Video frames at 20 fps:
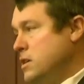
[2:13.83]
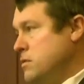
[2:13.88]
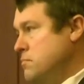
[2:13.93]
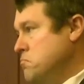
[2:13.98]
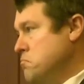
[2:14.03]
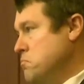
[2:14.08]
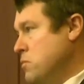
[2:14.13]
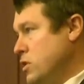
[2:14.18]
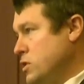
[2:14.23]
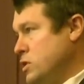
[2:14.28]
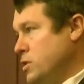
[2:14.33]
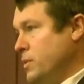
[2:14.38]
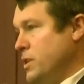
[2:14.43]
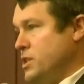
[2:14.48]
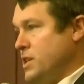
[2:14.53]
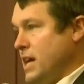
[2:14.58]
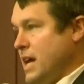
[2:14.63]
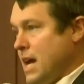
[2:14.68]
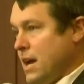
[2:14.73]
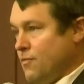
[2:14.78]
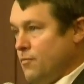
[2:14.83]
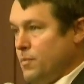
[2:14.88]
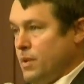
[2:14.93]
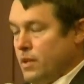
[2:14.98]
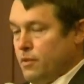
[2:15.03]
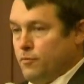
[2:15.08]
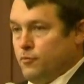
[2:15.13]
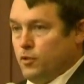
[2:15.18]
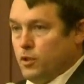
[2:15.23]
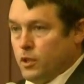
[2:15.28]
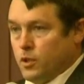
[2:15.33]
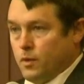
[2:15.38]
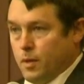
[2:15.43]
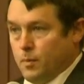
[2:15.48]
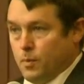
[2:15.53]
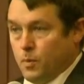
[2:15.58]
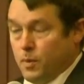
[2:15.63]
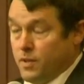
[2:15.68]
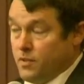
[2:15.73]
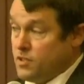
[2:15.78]
most of which I haven't been in full
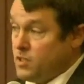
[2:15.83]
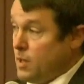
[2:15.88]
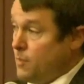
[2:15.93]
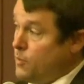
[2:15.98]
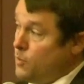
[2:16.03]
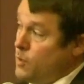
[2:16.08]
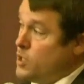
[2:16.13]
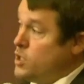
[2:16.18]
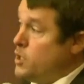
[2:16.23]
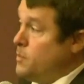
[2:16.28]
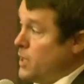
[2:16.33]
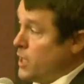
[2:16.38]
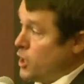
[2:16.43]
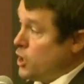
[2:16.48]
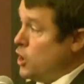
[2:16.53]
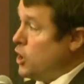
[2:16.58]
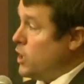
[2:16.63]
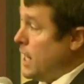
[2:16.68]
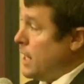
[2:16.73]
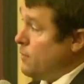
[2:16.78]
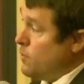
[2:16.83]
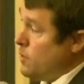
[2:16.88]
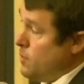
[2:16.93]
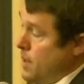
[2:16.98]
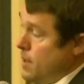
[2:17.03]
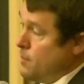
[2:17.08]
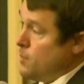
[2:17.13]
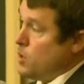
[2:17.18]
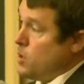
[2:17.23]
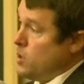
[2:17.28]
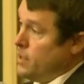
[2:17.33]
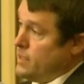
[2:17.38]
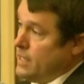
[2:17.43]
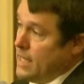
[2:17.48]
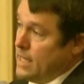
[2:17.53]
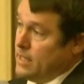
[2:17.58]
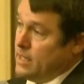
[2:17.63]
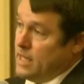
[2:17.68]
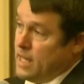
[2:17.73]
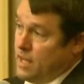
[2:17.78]
agreement with, some of which have been good. I remember at
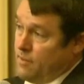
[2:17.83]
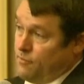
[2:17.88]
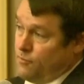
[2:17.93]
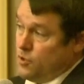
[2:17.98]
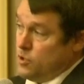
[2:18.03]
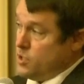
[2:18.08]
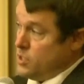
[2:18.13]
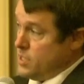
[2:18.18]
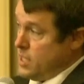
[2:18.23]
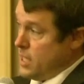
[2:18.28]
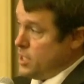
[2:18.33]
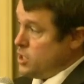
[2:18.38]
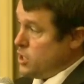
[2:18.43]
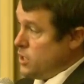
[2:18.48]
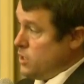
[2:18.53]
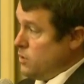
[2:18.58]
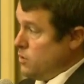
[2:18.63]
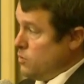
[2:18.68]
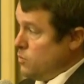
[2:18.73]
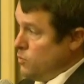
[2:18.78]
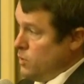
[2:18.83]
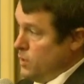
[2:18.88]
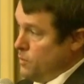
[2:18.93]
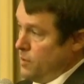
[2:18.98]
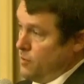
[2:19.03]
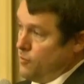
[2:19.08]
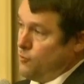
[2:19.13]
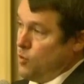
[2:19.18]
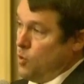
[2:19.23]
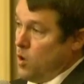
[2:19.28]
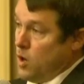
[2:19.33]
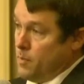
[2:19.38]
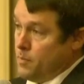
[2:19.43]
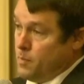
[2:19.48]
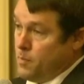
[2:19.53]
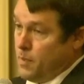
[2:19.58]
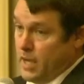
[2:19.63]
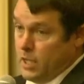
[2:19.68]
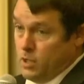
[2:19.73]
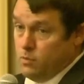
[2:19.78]
the end of that first session, we
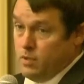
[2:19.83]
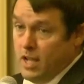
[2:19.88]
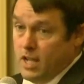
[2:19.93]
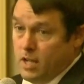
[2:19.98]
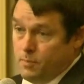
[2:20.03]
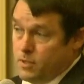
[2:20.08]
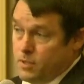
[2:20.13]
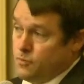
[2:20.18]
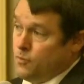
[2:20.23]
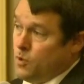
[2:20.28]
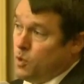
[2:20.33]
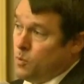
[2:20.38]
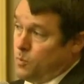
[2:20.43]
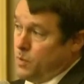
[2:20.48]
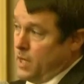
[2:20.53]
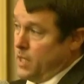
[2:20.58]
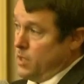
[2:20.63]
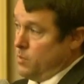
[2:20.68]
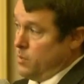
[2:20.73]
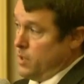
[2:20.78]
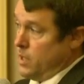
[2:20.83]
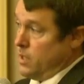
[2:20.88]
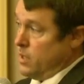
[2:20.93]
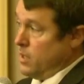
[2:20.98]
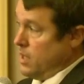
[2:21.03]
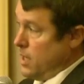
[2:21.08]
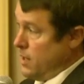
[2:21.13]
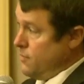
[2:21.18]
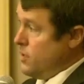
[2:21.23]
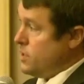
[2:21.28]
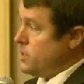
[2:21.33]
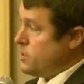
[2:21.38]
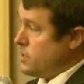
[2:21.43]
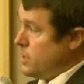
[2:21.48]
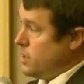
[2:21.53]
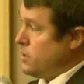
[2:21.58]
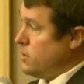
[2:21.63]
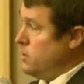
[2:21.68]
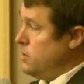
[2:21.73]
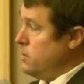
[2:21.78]
reformed by unanimous vote, by the way, every
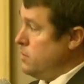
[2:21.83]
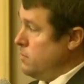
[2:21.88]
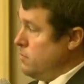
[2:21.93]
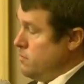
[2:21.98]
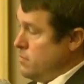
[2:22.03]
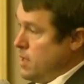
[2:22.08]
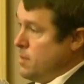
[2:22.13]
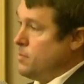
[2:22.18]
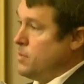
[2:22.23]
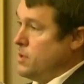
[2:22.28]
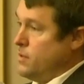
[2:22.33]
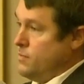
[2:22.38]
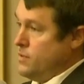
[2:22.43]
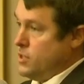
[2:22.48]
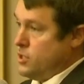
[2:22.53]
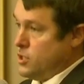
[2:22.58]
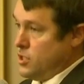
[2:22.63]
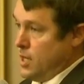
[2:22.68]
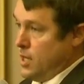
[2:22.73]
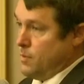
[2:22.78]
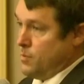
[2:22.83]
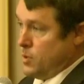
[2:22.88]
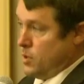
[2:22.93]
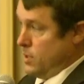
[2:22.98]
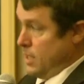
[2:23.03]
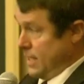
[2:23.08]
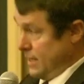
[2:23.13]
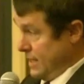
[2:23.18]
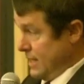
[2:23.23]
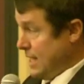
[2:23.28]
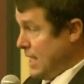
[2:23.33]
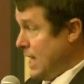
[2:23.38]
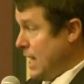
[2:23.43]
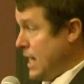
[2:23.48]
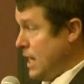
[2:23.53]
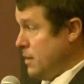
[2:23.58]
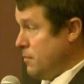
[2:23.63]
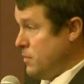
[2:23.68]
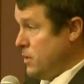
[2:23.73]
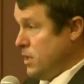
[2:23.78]
single member of this chamber at the
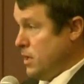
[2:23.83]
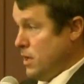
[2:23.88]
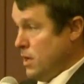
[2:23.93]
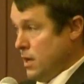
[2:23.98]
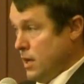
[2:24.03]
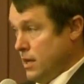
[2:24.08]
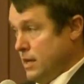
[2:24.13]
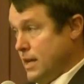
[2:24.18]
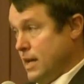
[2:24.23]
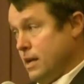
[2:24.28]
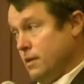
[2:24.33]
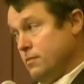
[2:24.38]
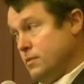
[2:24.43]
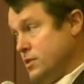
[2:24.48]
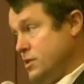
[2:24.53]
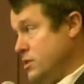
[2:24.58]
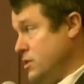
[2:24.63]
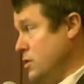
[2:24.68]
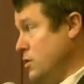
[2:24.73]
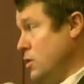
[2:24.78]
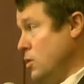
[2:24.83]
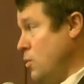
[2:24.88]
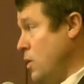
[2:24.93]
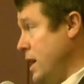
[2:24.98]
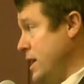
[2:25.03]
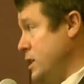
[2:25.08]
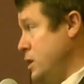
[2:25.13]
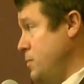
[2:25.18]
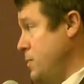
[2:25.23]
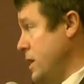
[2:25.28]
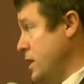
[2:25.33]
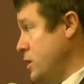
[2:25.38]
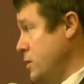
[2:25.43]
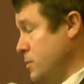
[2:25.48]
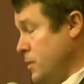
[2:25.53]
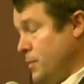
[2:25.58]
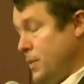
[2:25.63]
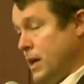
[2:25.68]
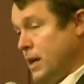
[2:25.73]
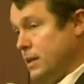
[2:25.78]
time, and that is still the wide
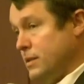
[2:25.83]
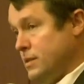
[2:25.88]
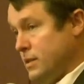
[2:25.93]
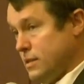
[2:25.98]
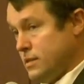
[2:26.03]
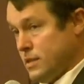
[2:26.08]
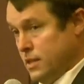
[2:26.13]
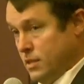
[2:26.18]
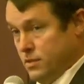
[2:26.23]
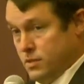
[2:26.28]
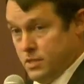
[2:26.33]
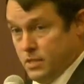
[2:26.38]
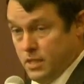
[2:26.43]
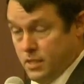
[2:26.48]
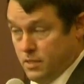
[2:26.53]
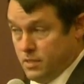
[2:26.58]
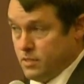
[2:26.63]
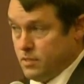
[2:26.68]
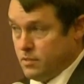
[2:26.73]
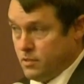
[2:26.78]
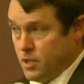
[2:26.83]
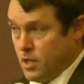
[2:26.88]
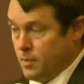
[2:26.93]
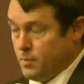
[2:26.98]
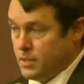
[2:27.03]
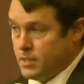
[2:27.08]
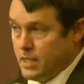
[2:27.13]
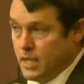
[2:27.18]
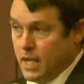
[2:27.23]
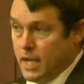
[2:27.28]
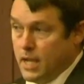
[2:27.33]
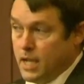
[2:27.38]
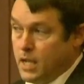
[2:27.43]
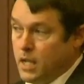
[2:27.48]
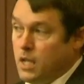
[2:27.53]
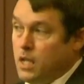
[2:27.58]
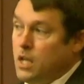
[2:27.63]
spectrum of politics that you see in this chamber today,